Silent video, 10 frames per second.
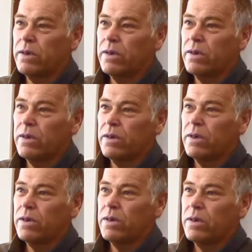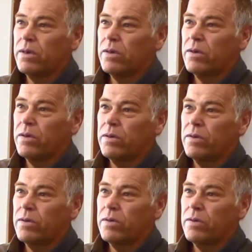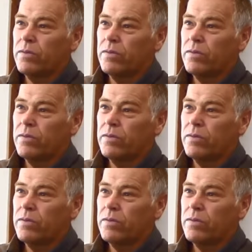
(silence)